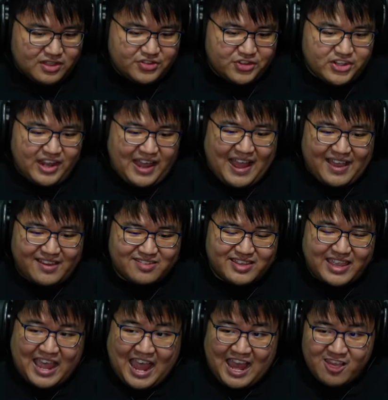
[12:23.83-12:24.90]
The last
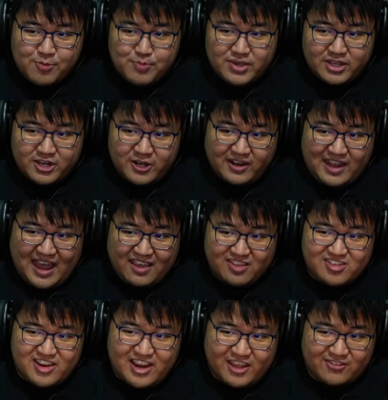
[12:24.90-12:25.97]
gasp here. Last
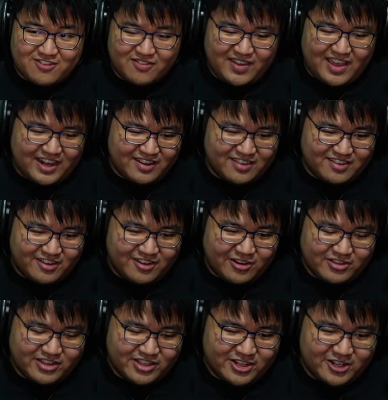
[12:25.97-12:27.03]
chance for Magna Zero
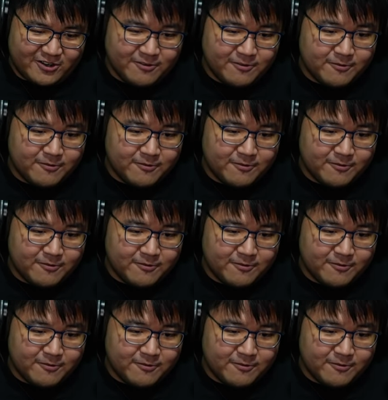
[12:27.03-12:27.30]
Leader.